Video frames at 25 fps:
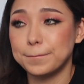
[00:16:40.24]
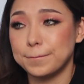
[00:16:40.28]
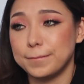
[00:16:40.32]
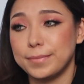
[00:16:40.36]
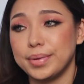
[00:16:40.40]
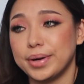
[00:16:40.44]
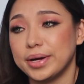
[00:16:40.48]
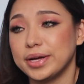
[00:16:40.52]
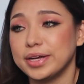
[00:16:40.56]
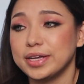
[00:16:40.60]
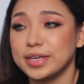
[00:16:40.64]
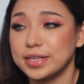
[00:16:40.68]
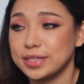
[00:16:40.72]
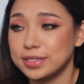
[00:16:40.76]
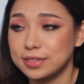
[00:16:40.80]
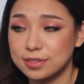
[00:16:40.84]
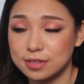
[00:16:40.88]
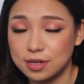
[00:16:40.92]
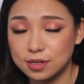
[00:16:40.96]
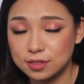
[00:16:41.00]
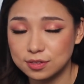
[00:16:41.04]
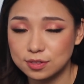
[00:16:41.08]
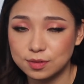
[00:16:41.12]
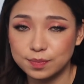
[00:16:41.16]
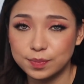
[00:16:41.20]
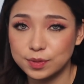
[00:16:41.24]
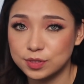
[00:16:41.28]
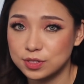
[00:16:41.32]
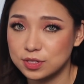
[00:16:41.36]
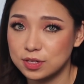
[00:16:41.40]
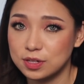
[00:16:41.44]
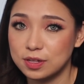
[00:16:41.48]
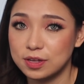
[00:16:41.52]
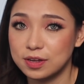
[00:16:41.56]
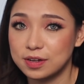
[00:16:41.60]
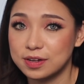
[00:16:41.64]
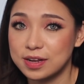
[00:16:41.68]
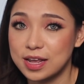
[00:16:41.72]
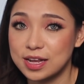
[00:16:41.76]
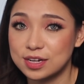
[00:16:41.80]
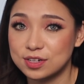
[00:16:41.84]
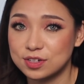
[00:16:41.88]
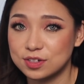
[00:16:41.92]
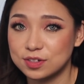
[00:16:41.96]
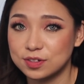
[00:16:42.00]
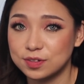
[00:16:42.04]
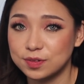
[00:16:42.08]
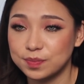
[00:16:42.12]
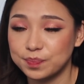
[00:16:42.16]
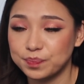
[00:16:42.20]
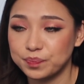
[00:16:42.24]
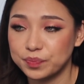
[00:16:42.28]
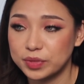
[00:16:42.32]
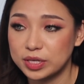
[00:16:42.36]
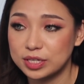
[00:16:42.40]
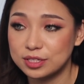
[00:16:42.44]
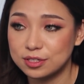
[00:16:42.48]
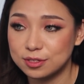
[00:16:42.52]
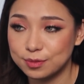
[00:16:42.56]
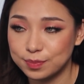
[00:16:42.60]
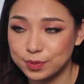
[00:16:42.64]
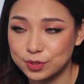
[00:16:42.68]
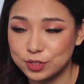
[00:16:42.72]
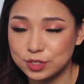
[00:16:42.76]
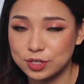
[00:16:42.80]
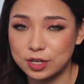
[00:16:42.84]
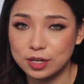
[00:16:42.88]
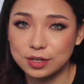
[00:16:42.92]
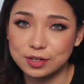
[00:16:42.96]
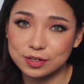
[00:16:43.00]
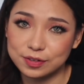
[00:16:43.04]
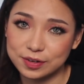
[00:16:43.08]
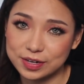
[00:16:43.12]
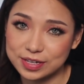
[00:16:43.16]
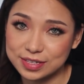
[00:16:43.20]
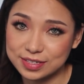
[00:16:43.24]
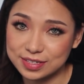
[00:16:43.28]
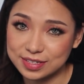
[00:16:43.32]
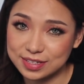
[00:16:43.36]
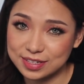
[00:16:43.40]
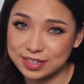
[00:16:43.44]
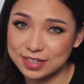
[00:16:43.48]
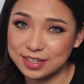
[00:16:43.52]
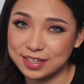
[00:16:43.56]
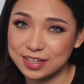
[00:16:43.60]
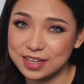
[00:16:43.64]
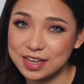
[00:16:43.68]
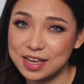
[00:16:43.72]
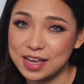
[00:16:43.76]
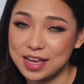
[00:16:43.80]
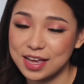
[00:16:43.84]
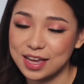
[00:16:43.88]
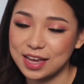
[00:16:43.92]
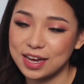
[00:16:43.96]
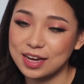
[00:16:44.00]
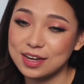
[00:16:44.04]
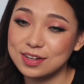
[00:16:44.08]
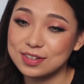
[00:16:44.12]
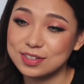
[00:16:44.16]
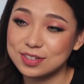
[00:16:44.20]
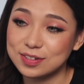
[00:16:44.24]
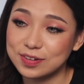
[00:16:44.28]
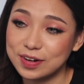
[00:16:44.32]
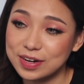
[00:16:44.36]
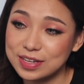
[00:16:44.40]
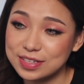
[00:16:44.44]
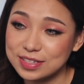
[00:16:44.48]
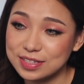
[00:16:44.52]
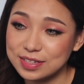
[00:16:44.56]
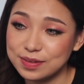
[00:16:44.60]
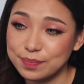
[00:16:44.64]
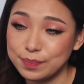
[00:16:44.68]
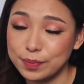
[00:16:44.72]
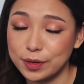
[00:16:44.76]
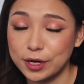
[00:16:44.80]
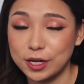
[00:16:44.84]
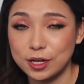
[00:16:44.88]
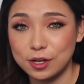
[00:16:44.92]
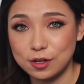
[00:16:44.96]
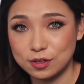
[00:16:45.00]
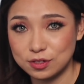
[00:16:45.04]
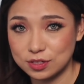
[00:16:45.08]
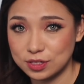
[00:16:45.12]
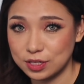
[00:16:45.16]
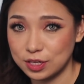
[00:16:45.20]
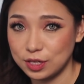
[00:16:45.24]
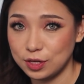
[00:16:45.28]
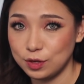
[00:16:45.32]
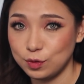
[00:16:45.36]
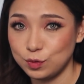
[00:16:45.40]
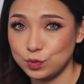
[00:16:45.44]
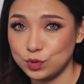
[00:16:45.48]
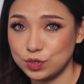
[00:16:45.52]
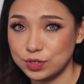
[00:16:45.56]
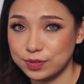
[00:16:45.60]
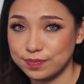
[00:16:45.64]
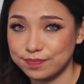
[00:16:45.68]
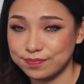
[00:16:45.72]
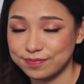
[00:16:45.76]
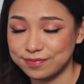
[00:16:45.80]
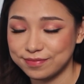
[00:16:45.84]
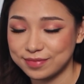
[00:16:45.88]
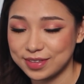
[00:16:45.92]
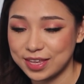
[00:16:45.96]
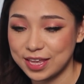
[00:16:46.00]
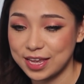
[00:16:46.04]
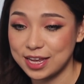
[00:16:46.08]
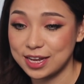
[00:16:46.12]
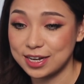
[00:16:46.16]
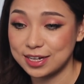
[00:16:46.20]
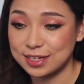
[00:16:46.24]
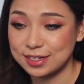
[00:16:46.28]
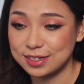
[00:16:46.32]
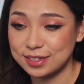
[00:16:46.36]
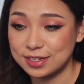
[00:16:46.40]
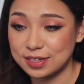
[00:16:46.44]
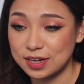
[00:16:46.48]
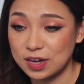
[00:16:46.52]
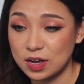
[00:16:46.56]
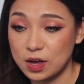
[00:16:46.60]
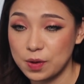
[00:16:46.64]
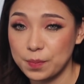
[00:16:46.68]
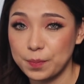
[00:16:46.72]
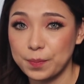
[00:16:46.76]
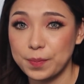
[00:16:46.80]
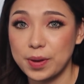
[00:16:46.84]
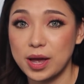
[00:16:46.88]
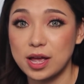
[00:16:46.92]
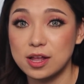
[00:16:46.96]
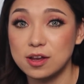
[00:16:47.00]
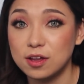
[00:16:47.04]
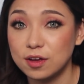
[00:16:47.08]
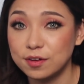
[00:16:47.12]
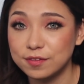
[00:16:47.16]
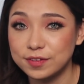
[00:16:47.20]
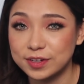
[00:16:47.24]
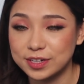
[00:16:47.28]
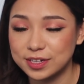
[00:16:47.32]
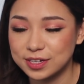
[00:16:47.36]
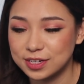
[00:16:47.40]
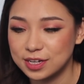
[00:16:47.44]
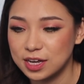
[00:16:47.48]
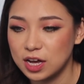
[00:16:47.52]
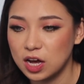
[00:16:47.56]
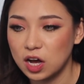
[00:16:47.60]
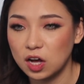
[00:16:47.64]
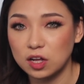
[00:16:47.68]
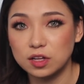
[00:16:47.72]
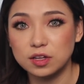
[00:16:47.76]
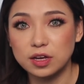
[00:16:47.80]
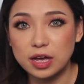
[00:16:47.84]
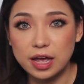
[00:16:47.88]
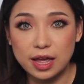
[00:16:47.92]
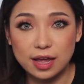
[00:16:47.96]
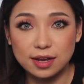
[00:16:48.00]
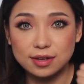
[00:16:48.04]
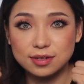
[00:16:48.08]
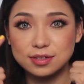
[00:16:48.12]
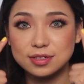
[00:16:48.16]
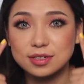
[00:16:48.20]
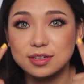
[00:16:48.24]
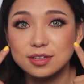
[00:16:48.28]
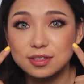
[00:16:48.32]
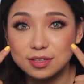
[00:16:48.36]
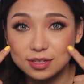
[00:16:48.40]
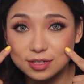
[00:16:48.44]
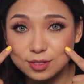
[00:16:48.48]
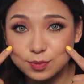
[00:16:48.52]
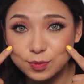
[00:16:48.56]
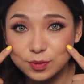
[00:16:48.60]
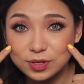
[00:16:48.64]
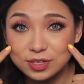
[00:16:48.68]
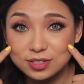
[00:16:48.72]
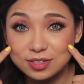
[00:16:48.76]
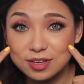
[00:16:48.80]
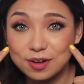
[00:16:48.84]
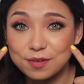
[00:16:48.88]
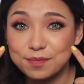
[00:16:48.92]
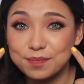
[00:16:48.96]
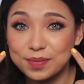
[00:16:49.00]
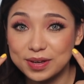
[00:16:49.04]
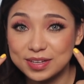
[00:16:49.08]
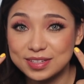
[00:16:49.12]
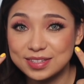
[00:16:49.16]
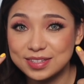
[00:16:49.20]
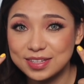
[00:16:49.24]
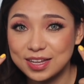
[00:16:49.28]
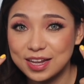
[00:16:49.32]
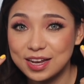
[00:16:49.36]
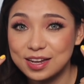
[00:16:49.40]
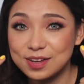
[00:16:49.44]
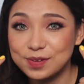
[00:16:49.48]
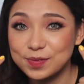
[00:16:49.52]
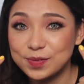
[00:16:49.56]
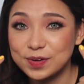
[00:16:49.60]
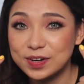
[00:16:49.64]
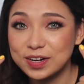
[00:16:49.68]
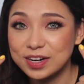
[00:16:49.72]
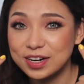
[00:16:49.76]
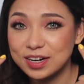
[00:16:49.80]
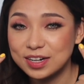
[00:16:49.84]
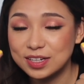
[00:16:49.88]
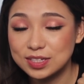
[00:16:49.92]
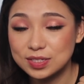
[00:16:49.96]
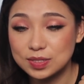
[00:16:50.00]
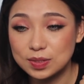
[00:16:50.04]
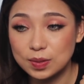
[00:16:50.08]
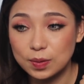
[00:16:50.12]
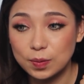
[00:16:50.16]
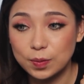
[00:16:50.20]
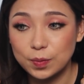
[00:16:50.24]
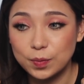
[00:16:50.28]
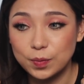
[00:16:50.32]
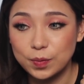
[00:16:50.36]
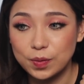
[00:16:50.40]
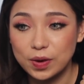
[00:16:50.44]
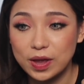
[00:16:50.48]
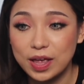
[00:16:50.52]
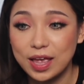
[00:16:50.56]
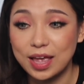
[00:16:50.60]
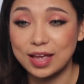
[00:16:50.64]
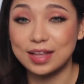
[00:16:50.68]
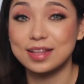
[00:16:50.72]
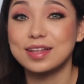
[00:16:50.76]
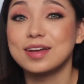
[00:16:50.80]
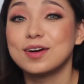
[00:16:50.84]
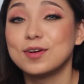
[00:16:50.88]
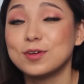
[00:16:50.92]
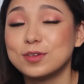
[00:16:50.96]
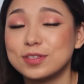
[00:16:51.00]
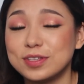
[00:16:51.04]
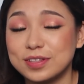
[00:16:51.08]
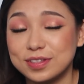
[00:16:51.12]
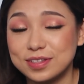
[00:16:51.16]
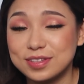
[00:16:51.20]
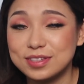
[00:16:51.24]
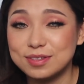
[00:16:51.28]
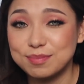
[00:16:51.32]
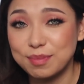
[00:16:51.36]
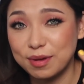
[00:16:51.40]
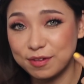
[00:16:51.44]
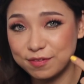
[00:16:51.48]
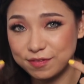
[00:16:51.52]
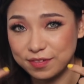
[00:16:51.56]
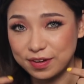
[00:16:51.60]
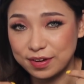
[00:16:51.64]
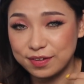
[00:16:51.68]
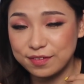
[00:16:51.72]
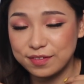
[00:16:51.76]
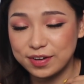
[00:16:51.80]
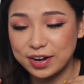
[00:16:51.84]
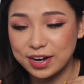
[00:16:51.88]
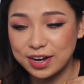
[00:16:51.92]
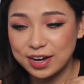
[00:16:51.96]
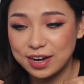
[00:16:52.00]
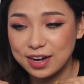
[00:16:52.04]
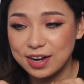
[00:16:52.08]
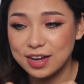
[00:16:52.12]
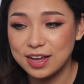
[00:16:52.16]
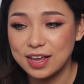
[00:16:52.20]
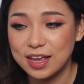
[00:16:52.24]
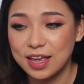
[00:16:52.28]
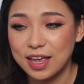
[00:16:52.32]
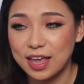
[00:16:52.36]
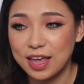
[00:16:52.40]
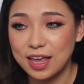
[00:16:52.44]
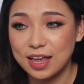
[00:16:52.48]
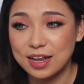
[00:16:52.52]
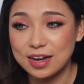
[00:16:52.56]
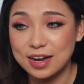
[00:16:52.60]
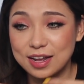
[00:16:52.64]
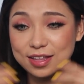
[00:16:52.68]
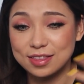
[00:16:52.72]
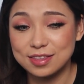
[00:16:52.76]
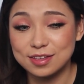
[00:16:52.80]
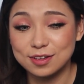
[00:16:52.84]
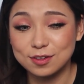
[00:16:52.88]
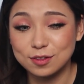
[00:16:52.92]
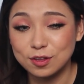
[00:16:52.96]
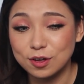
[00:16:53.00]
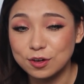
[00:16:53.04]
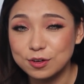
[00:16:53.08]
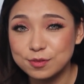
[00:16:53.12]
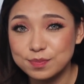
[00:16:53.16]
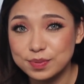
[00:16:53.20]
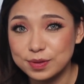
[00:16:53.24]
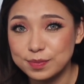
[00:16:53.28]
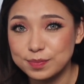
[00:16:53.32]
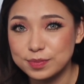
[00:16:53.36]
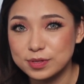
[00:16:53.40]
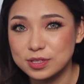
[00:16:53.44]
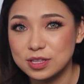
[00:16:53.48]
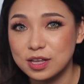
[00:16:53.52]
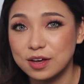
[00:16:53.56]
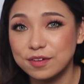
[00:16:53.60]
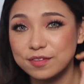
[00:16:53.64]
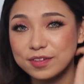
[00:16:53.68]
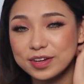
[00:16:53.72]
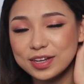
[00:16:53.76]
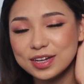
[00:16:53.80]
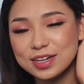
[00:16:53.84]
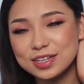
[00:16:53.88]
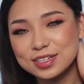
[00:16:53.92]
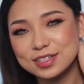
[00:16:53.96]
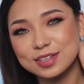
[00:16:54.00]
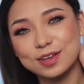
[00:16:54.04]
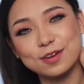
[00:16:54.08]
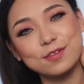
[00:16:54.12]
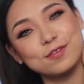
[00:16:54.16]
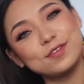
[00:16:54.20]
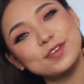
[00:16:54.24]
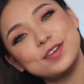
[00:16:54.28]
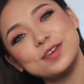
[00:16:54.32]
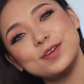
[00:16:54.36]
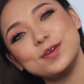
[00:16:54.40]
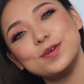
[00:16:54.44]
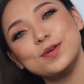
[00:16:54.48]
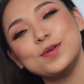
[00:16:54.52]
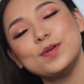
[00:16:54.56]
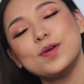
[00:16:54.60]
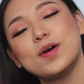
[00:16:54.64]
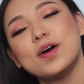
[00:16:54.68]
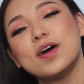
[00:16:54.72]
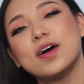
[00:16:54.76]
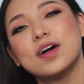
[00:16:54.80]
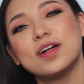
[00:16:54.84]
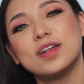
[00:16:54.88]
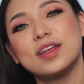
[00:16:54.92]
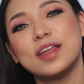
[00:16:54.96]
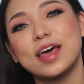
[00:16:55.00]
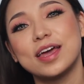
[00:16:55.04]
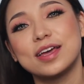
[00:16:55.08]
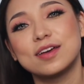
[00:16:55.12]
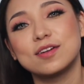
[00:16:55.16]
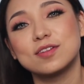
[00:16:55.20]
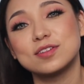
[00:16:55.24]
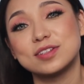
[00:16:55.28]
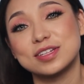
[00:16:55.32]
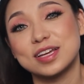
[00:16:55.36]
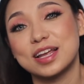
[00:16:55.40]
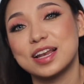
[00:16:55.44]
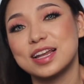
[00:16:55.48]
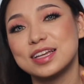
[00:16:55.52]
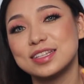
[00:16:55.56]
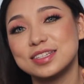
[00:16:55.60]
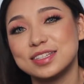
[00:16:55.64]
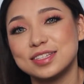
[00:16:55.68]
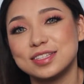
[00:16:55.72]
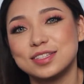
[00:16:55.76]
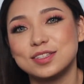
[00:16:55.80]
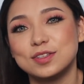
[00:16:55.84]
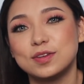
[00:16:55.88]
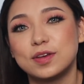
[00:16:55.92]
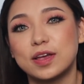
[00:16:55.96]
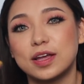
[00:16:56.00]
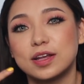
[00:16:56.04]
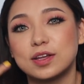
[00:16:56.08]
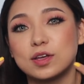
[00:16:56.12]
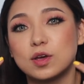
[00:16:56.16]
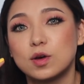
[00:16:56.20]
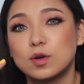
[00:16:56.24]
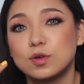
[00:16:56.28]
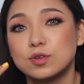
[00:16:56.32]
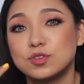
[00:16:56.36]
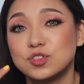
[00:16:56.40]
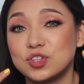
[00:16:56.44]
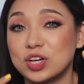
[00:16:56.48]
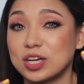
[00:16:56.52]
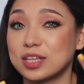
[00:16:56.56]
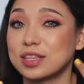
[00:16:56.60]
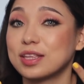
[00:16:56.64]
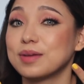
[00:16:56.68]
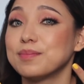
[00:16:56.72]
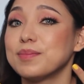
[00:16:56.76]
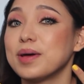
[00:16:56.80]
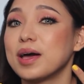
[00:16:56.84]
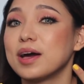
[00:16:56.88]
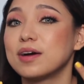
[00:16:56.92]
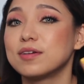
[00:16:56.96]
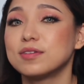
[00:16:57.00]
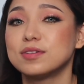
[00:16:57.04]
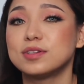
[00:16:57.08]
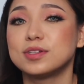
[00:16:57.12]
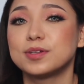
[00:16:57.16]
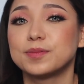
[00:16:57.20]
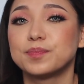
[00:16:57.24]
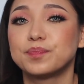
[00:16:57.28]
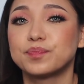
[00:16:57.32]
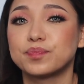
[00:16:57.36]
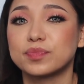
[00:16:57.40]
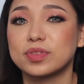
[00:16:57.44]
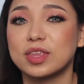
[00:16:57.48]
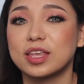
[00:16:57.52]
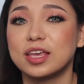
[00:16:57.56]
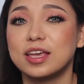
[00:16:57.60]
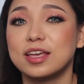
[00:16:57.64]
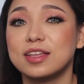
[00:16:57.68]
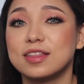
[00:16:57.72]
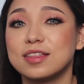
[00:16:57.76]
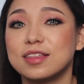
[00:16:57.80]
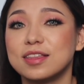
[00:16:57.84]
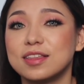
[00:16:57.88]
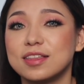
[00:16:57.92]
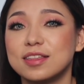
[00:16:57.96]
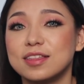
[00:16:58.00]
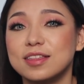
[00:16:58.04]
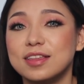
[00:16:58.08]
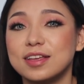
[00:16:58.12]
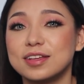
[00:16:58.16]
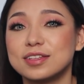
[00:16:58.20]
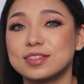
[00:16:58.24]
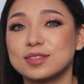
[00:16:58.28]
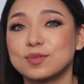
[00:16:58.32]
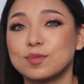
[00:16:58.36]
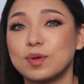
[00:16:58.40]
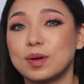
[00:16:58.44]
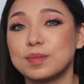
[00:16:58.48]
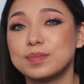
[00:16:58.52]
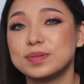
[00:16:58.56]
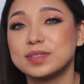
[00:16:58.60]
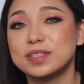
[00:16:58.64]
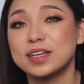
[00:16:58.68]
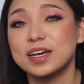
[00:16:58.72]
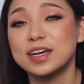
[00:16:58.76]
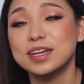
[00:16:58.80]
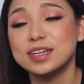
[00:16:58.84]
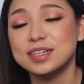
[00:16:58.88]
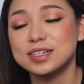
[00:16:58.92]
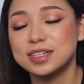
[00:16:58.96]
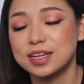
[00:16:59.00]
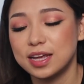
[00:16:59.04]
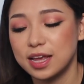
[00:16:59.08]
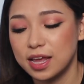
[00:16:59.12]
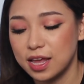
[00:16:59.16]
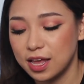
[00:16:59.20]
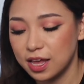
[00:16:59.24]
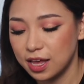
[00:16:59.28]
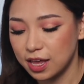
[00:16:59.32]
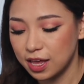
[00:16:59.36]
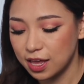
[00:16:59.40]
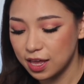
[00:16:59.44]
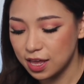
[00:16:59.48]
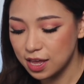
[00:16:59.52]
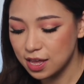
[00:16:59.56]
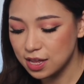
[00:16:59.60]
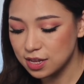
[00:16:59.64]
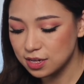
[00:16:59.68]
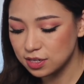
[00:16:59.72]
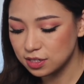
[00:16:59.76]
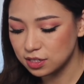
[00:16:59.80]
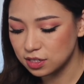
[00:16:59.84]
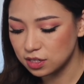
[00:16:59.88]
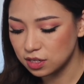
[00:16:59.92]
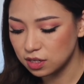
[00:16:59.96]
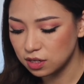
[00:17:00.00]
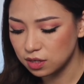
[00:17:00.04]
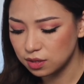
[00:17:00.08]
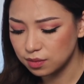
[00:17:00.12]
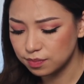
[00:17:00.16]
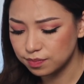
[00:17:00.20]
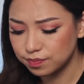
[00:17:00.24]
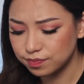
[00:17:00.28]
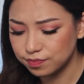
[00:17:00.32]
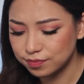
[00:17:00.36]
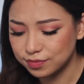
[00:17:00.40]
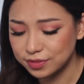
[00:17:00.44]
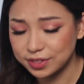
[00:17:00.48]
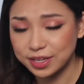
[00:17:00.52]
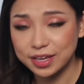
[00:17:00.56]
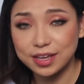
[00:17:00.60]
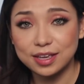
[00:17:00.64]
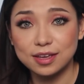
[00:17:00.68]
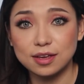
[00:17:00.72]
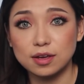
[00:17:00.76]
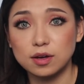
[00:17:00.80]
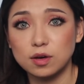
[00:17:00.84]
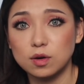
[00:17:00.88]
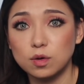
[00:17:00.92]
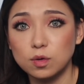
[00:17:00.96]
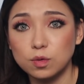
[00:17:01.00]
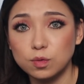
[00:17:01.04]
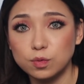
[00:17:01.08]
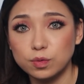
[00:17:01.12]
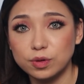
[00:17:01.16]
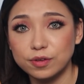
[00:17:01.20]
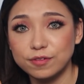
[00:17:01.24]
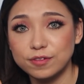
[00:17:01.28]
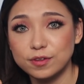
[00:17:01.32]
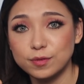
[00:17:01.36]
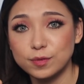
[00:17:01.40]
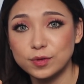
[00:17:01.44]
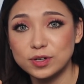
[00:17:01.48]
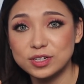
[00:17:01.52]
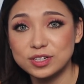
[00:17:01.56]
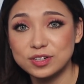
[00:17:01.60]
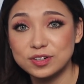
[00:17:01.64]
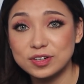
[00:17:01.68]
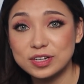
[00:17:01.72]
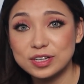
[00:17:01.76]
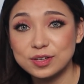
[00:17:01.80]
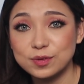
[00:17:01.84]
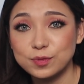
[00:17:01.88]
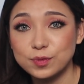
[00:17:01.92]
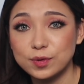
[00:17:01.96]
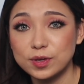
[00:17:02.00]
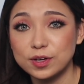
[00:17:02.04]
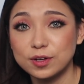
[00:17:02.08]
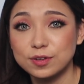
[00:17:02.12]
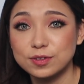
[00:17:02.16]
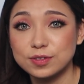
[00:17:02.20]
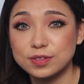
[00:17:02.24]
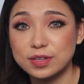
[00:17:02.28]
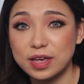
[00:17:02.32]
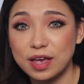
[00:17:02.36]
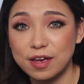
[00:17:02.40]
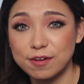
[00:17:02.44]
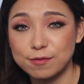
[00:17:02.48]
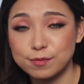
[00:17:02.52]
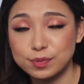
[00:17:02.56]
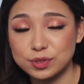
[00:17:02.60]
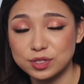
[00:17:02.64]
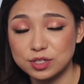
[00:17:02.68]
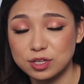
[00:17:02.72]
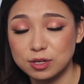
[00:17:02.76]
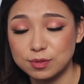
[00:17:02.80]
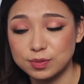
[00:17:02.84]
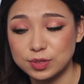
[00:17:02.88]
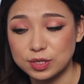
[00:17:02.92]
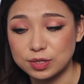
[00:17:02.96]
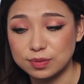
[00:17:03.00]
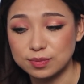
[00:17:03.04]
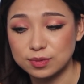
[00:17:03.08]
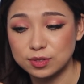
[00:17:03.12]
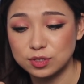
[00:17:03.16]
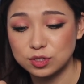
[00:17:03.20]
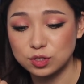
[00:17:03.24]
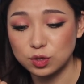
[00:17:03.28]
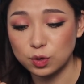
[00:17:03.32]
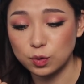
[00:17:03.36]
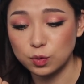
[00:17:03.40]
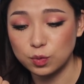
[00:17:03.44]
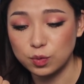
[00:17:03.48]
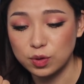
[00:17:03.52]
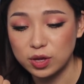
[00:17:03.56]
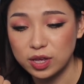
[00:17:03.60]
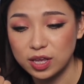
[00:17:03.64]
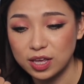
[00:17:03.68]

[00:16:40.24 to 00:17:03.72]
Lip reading: but it's not supposed to look natural. It's supposed to look crazy. It looks crazy, but it looks cute, and I love it. And this one is our best-selling one. So, and also this is my favorite, and I think a lot of people love it. So if you like contact lenses, you can go check them out in this website. And yeah, oh, if you're wondering, we also have prescription. So